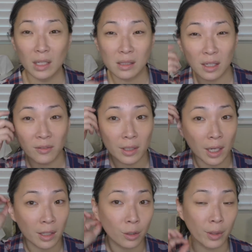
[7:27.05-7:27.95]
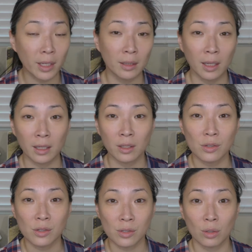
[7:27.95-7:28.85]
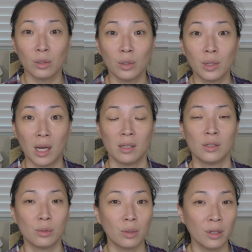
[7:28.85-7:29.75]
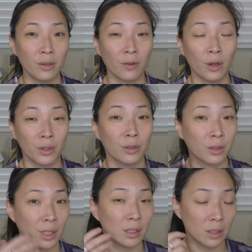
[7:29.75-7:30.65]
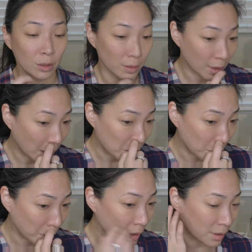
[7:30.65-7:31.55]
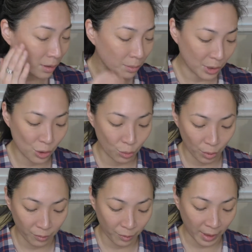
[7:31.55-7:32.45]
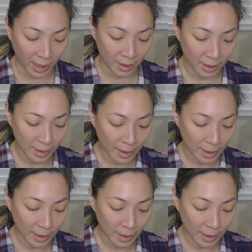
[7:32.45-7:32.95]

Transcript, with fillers: It's definitely not a great like solo contour if all you're looking to do is contour. It's a little bit too warm for that.